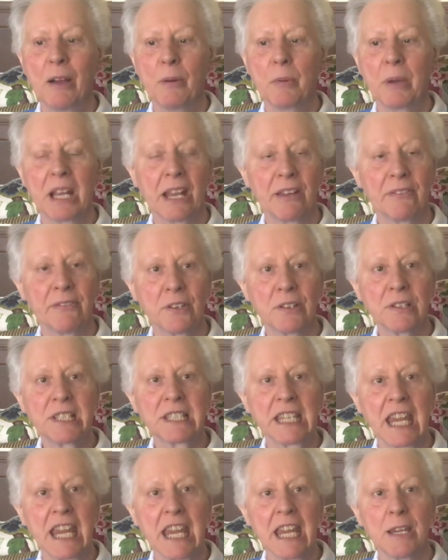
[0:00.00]
When I
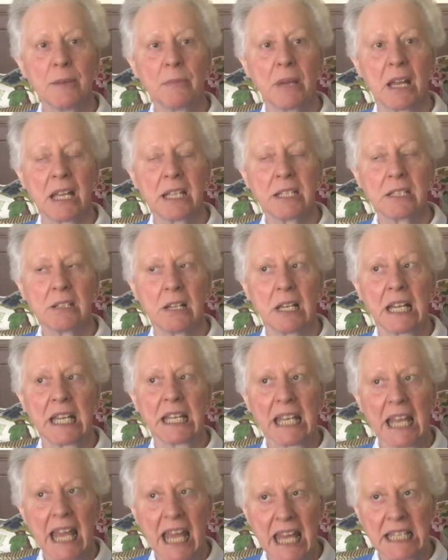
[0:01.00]
first came, I
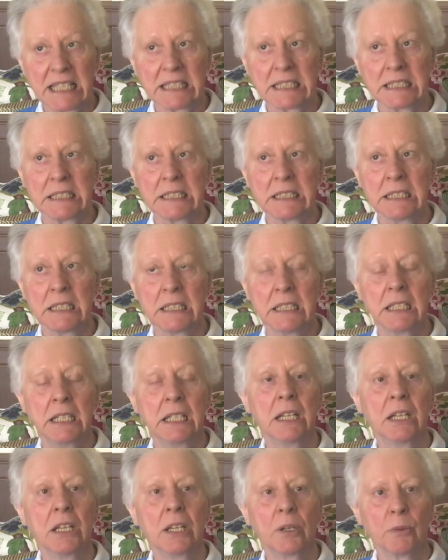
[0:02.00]
taught Latin,
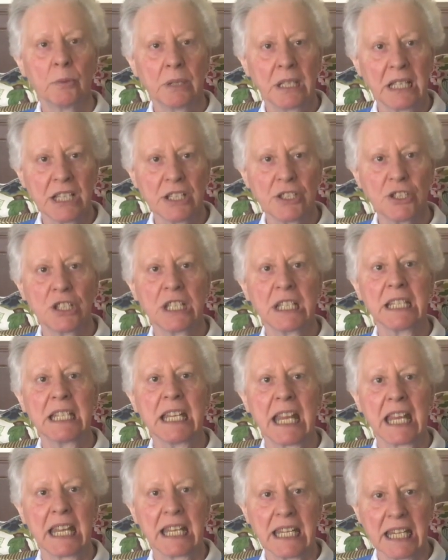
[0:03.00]
religion,
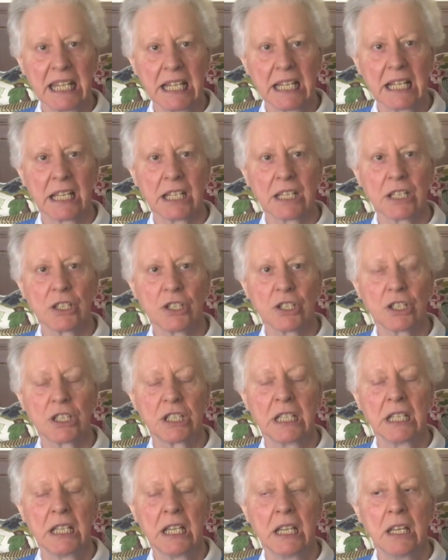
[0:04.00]
and
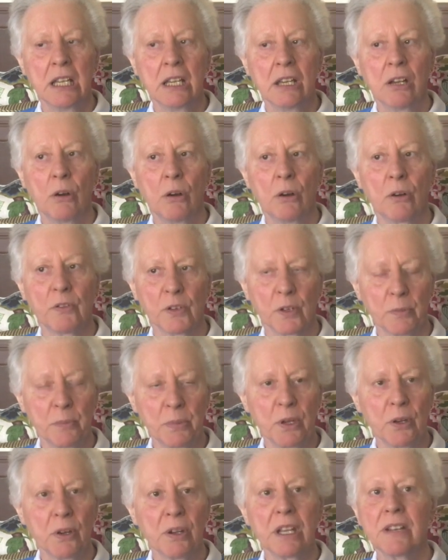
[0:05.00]
English over a
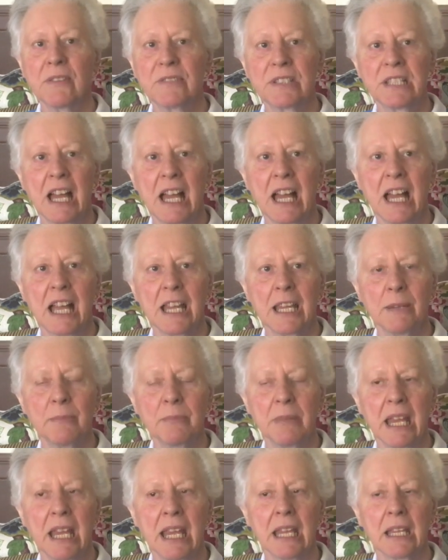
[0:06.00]
period of
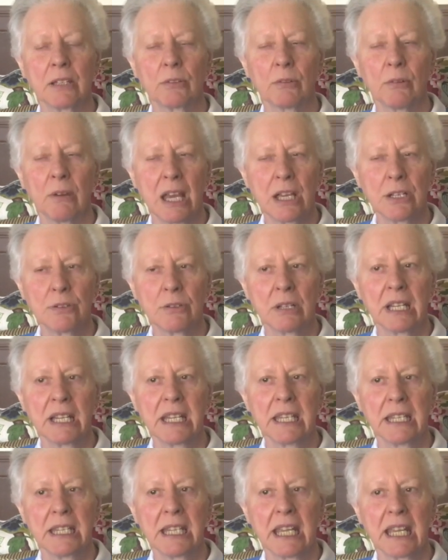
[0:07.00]
time, and
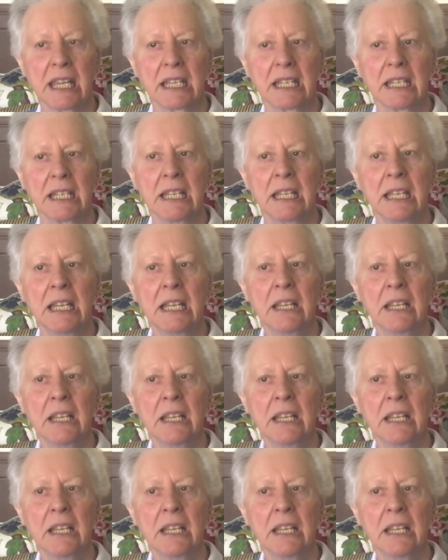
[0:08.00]
gradually then